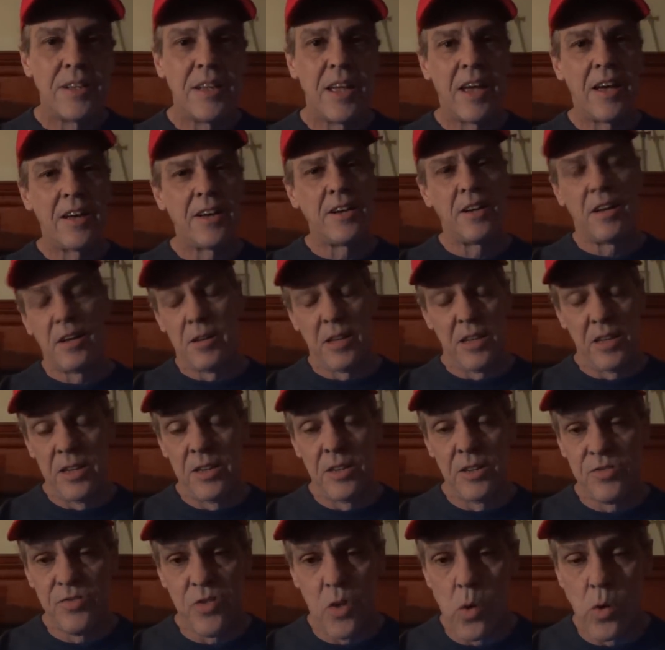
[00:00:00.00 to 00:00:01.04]
And
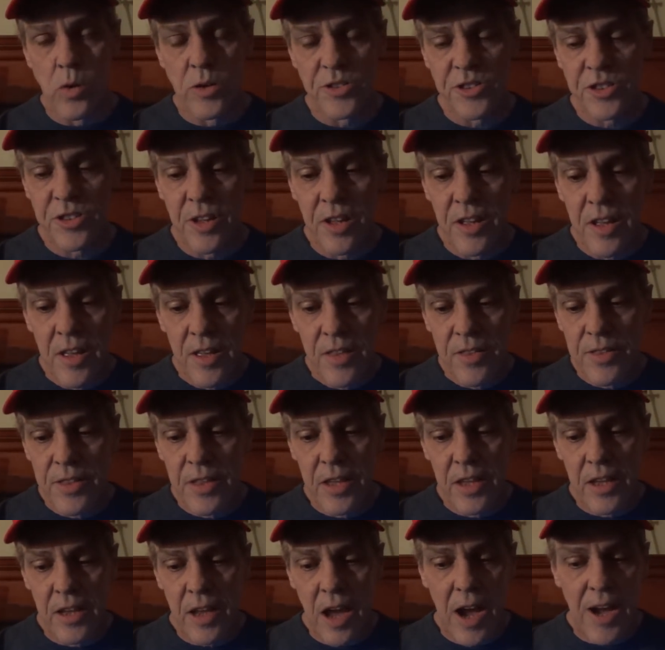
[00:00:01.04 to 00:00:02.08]
of course,
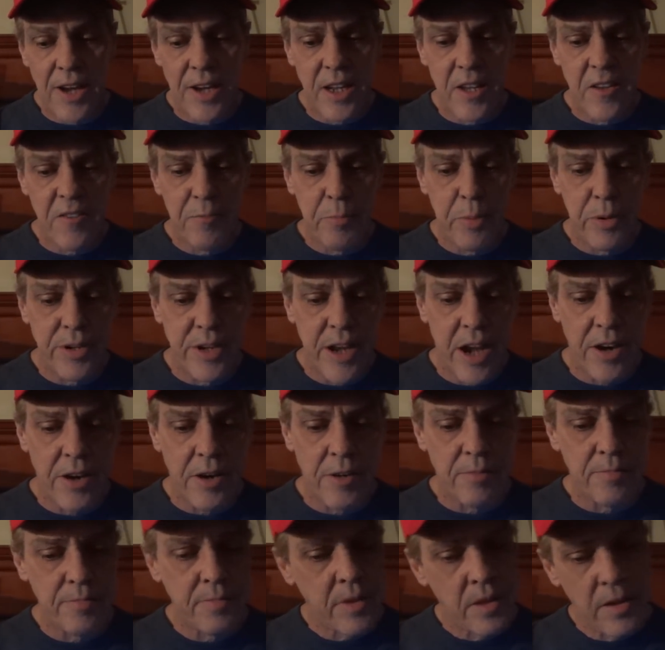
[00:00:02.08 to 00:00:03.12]
the idea of putting out
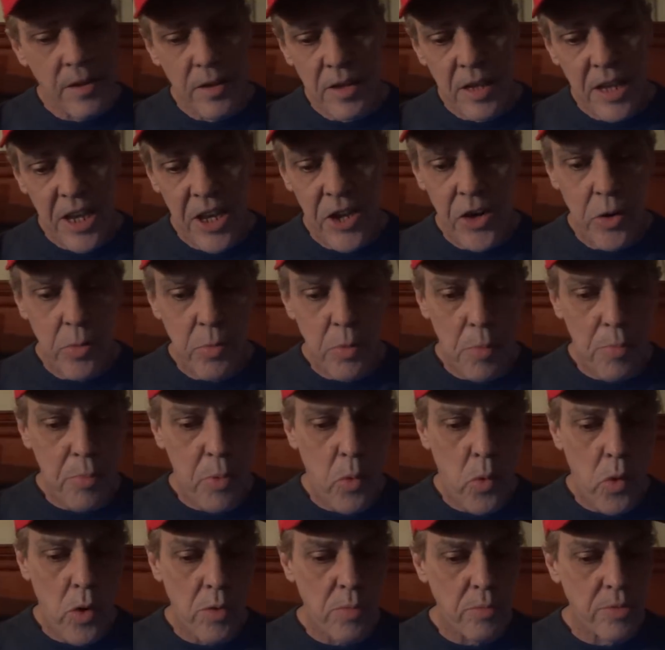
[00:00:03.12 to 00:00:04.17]
a interim
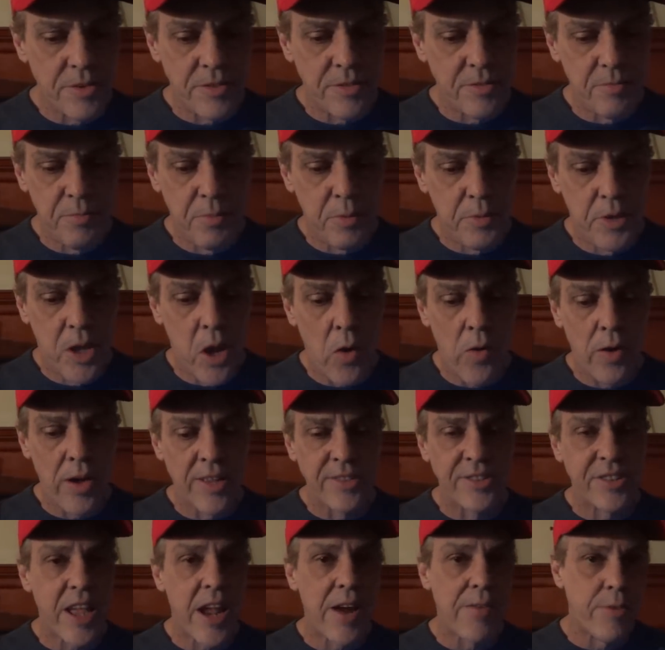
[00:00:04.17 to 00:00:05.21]
report would go
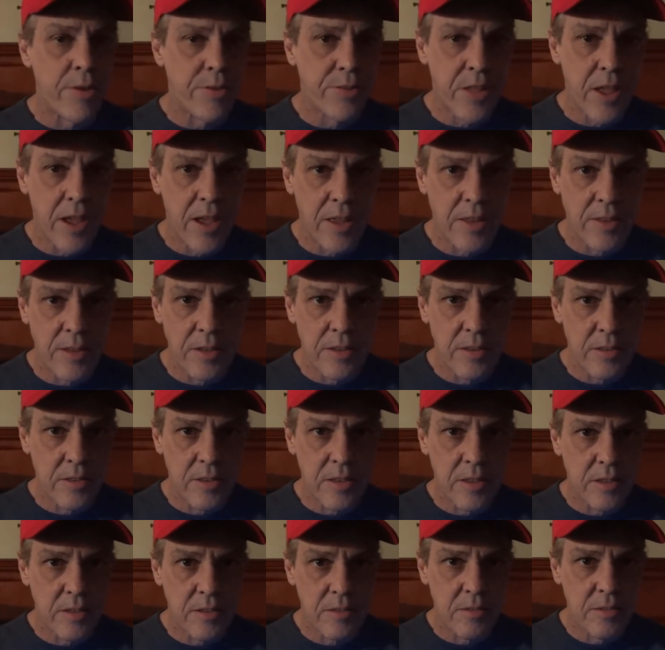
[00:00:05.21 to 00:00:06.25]
against everything that
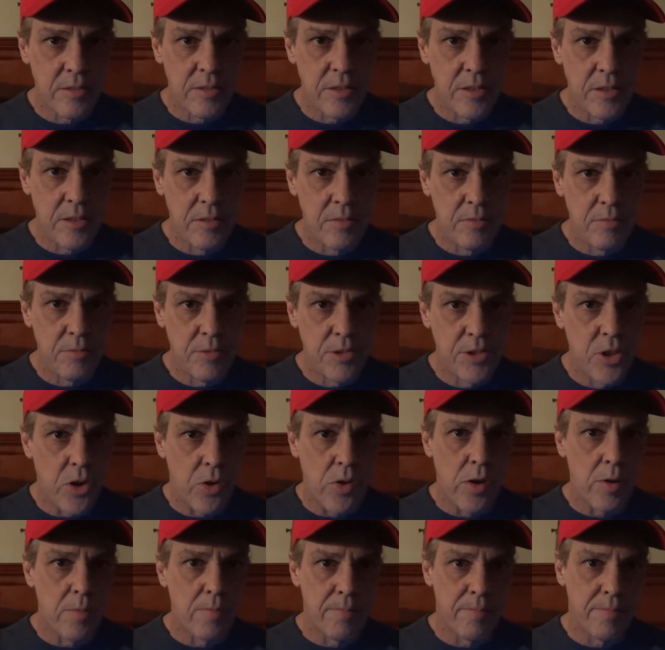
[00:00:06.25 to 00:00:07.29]

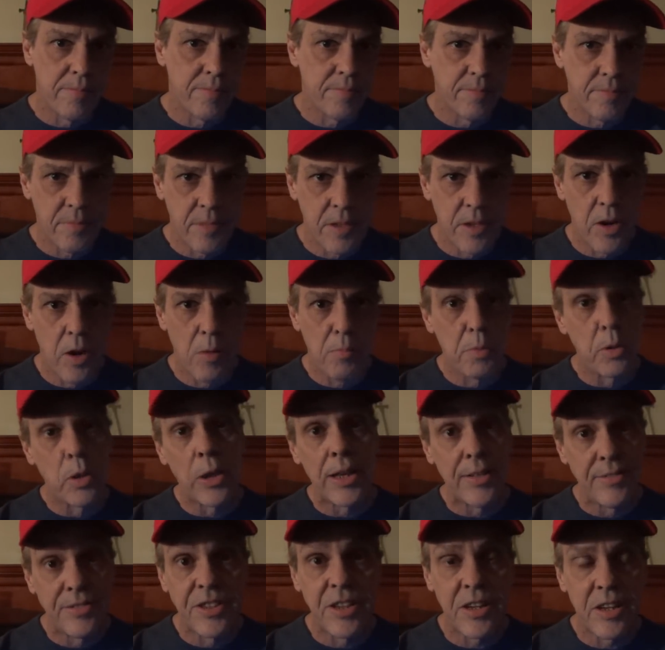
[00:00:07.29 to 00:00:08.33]
Durham,
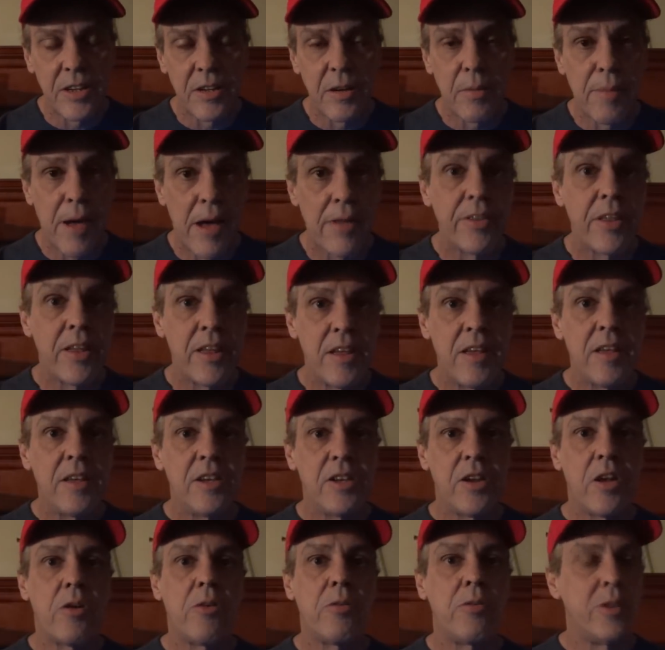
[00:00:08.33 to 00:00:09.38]
believes in about,
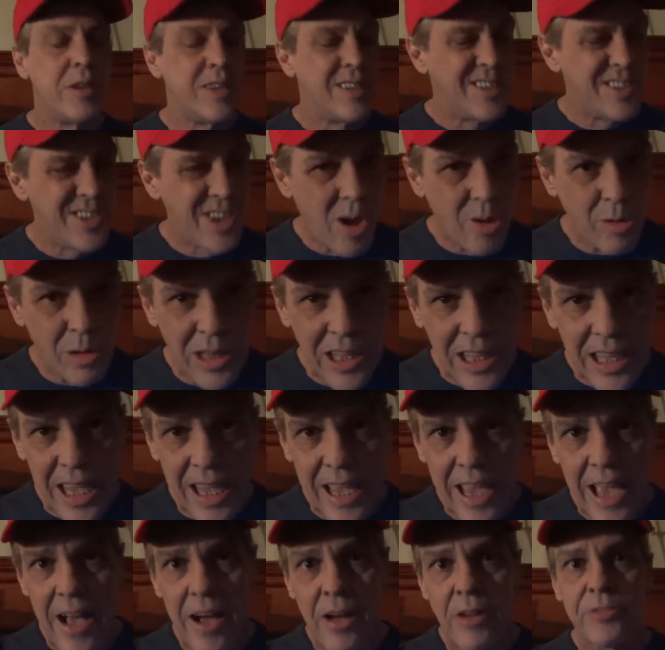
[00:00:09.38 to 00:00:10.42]
no
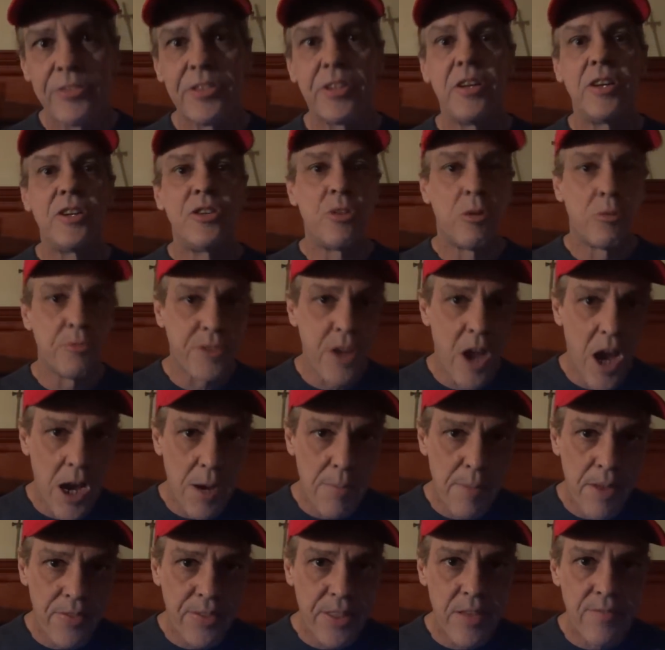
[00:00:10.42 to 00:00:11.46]
leaking out, don't talk
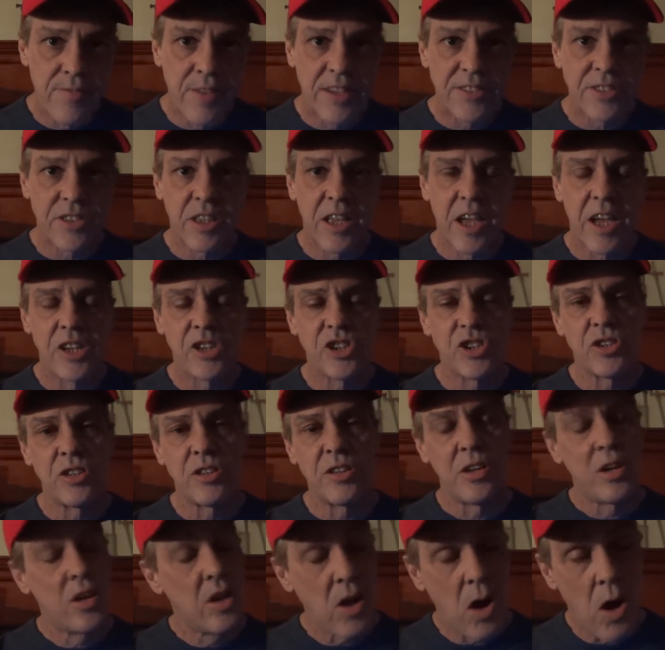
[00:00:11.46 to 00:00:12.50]
about the
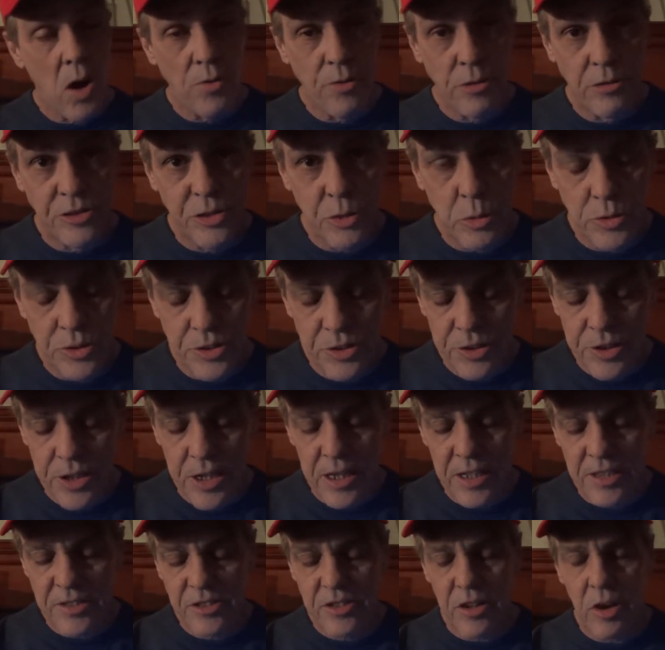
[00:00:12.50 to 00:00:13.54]
investigation, all those sorts of things.